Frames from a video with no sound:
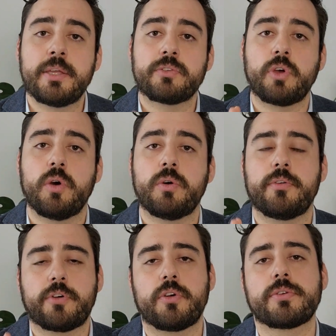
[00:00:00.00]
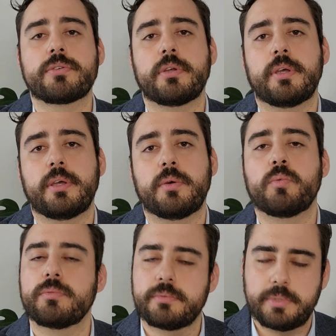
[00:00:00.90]
So, of course,
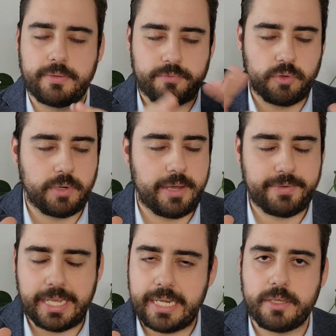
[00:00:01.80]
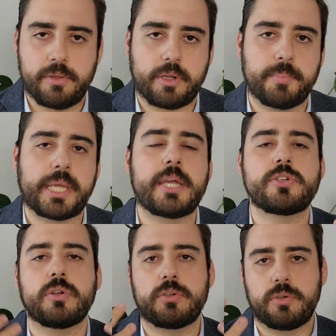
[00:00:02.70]
if you have any other
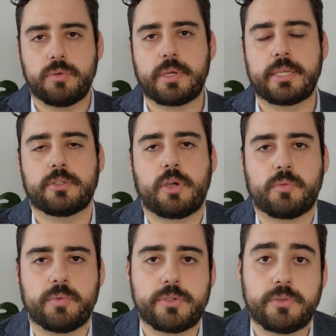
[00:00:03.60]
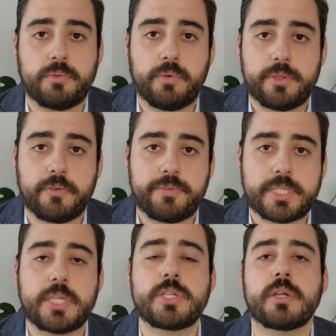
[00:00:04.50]
complication, you can talk with your
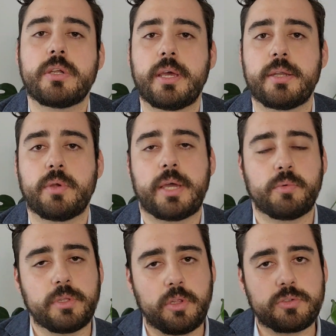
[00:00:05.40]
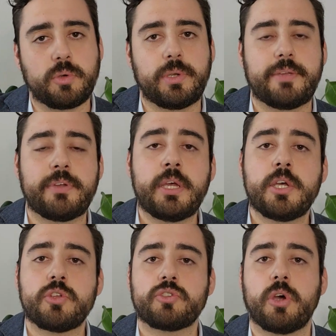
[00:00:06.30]
physician, and I will also leave
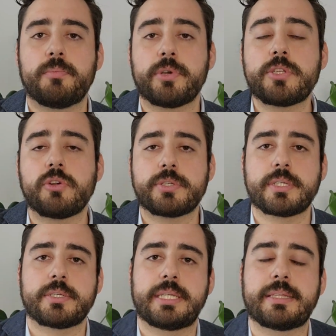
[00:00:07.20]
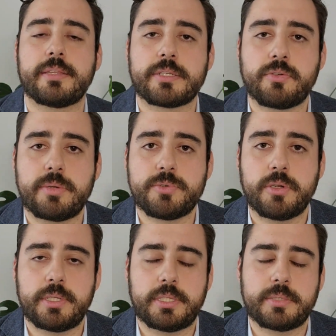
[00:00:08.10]
some resources in the
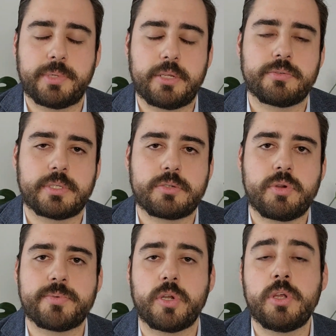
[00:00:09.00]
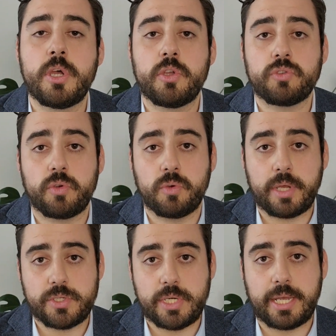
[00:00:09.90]
description, in this video's description, so you
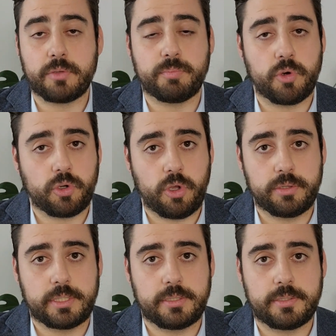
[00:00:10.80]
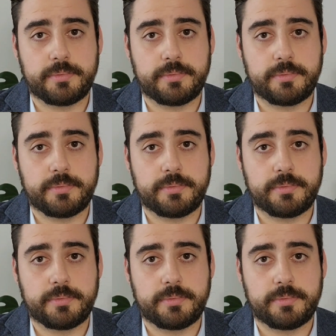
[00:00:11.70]
can check out more content.